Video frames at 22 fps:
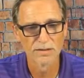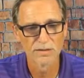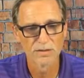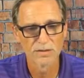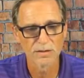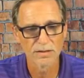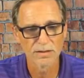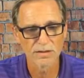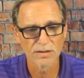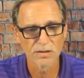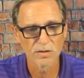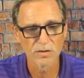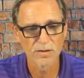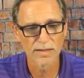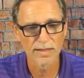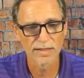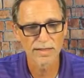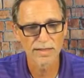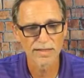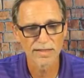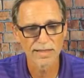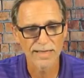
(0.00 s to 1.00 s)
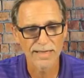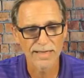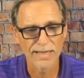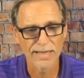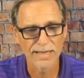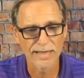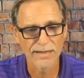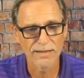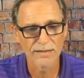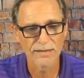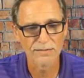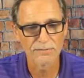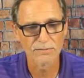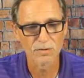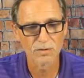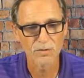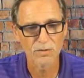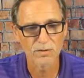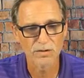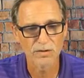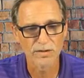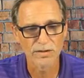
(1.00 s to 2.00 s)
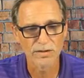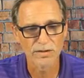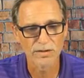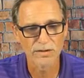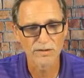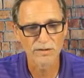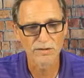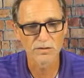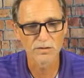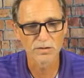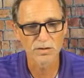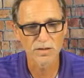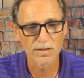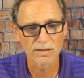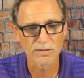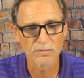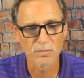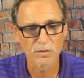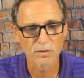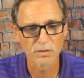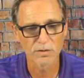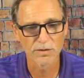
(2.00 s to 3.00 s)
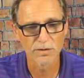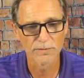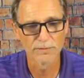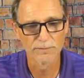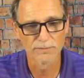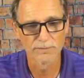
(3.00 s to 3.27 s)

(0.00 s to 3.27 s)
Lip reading: Let's go ahead and add motor here, or select motor.